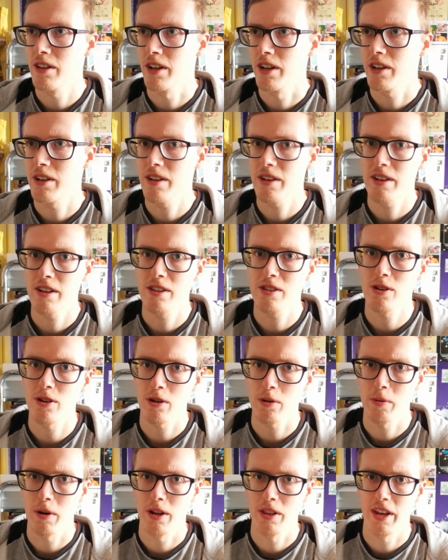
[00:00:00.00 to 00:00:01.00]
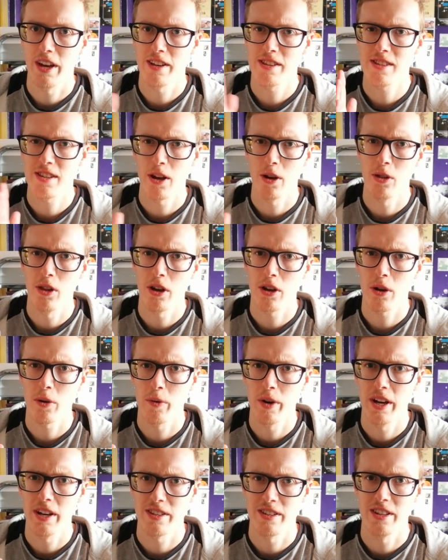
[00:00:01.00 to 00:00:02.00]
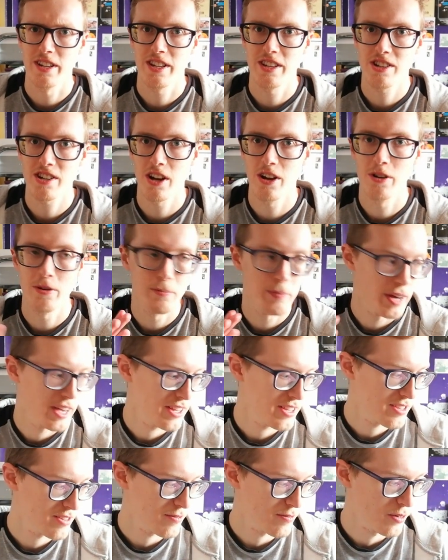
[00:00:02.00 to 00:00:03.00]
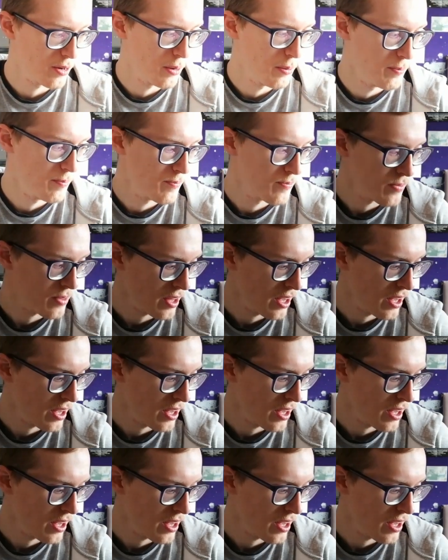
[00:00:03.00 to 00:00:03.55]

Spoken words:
like he talked about their solo careers, and he showed bits from,